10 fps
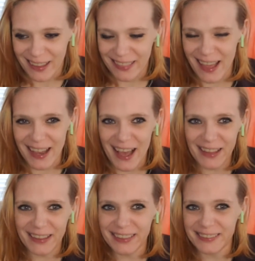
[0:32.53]
I got
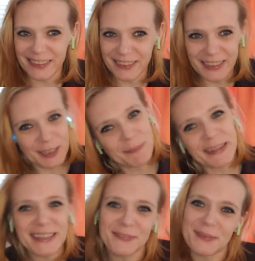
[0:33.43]
these little
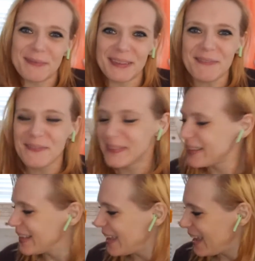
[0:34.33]
earbuds from them,
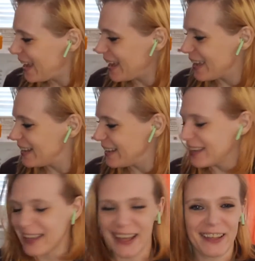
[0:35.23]
and
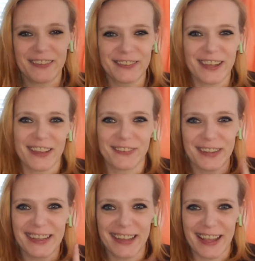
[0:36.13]
I also got the
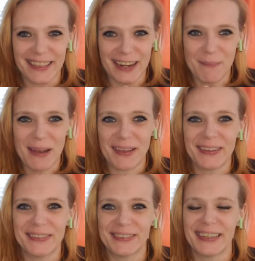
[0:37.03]
ring light that I'm now
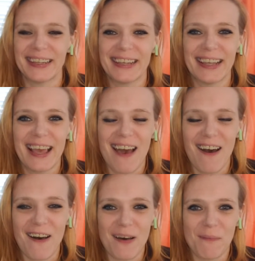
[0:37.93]
using.
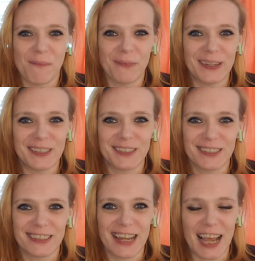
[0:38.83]

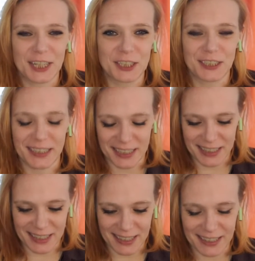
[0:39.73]
Which
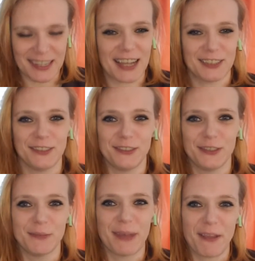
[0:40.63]
actually attaches
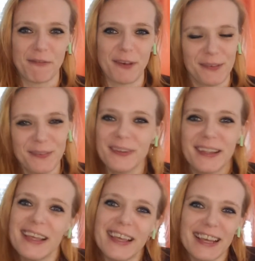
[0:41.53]
to my phone.
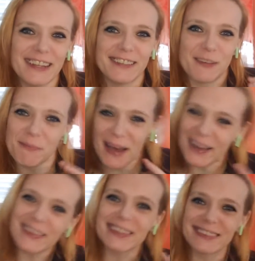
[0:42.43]
It's
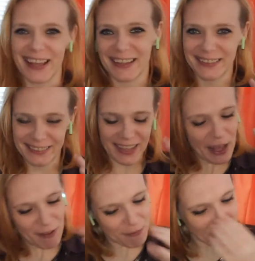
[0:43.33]
about the size
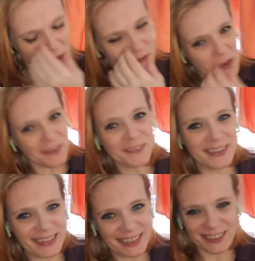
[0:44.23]
of my phone
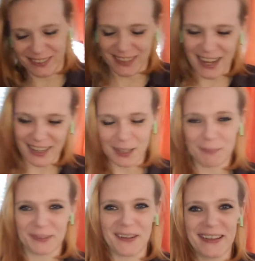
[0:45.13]
and it just kind of
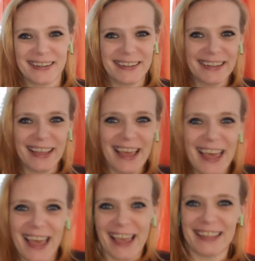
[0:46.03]
clips on.
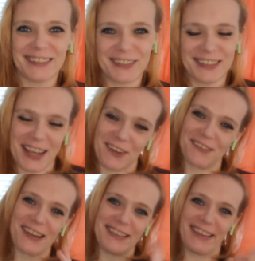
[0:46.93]
And so it's like
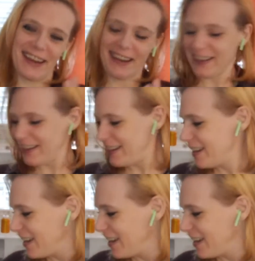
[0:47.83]
right there.